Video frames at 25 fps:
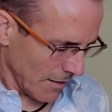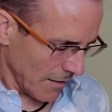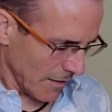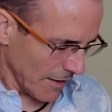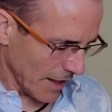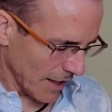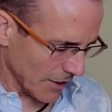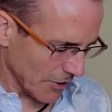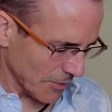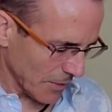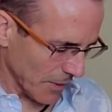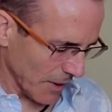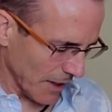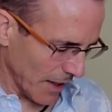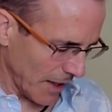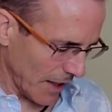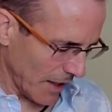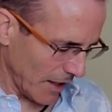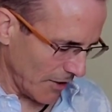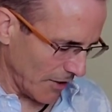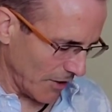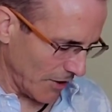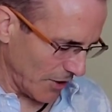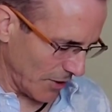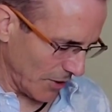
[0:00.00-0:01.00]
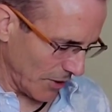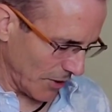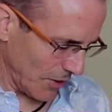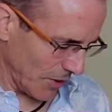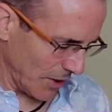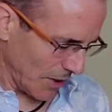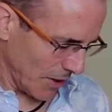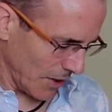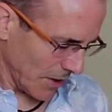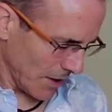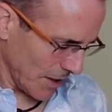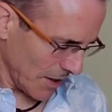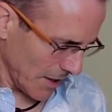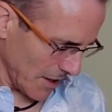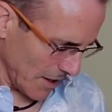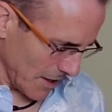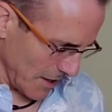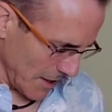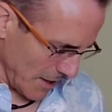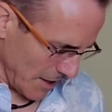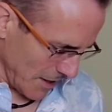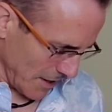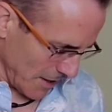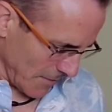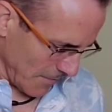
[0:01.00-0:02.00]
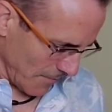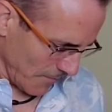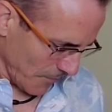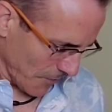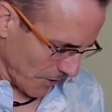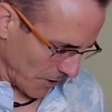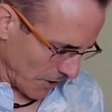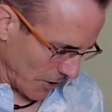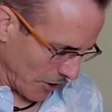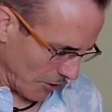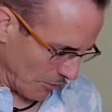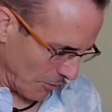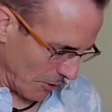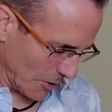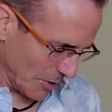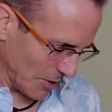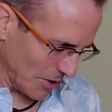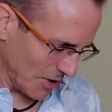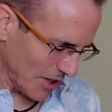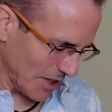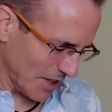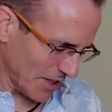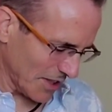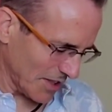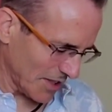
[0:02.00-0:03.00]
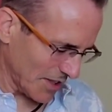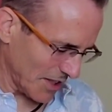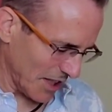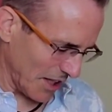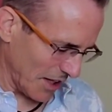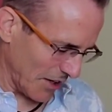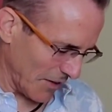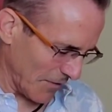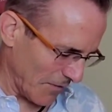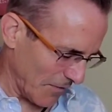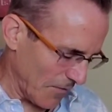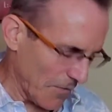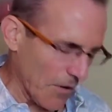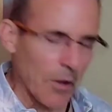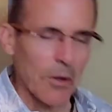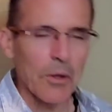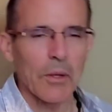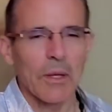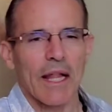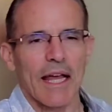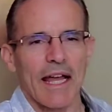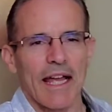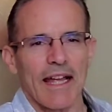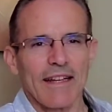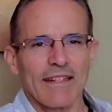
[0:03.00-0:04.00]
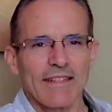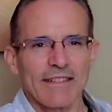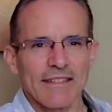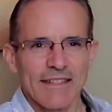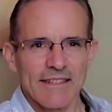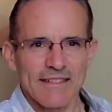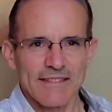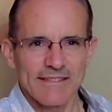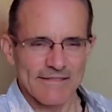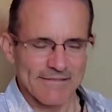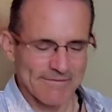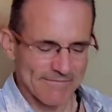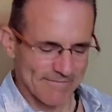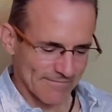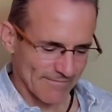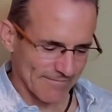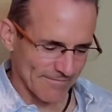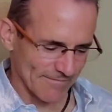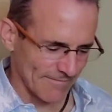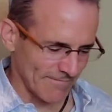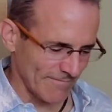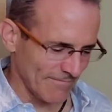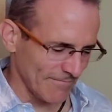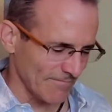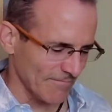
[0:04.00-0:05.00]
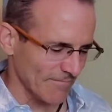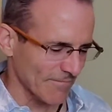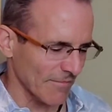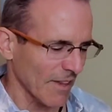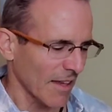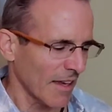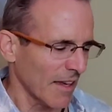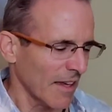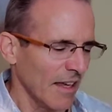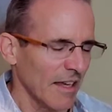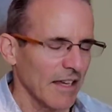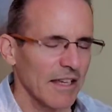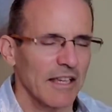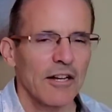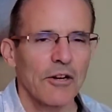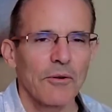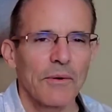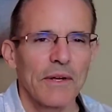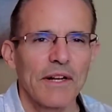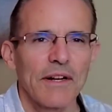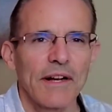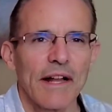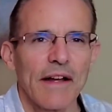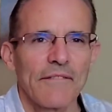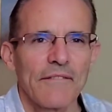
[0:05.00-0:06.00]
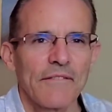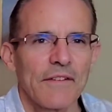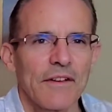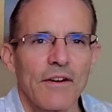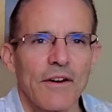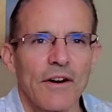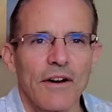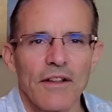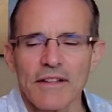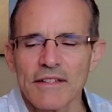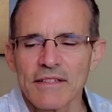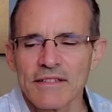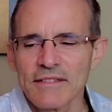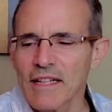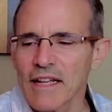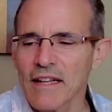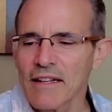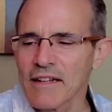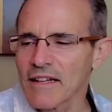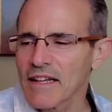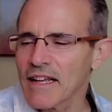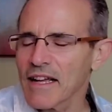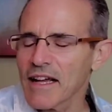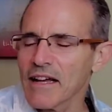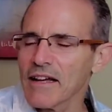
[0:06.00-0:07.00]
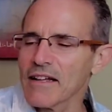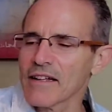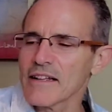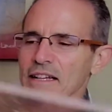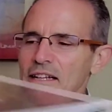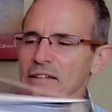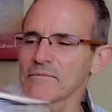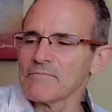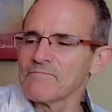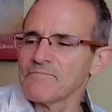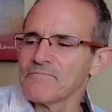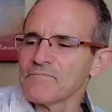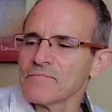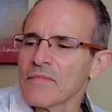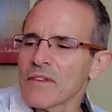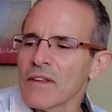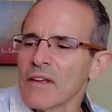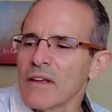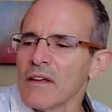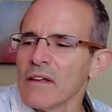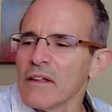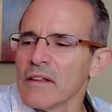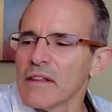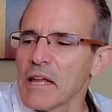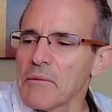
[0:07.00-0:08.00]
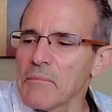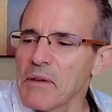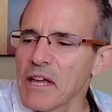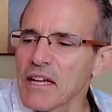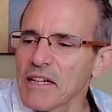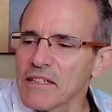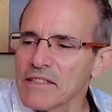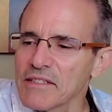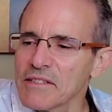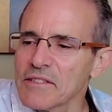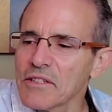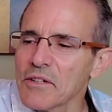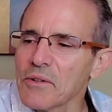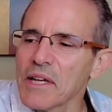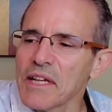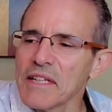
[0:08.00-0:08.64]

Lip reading: that's related to homocysteine folate. You know, we don't have to know all this technicality. They make it so